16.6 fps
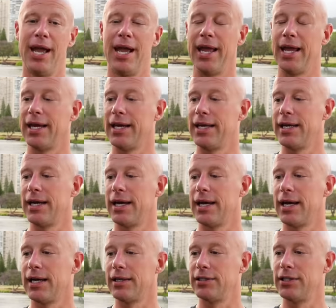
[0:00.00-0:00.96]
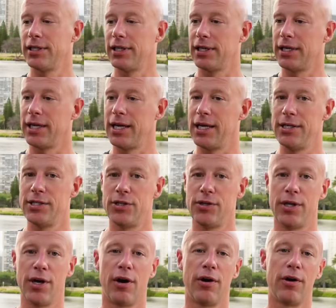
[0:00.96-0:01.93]
And uh, looking into
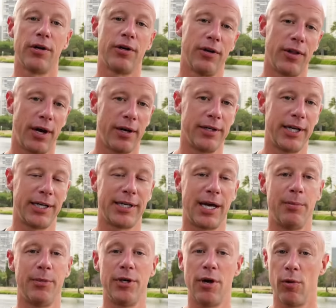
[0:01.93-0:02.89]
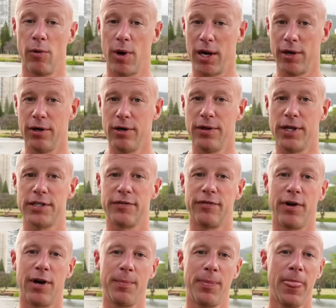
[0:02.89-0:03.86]
the article that I linked down below where I learned this
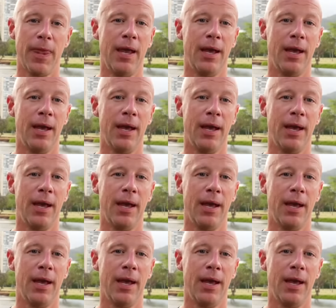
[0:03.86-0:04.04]
from,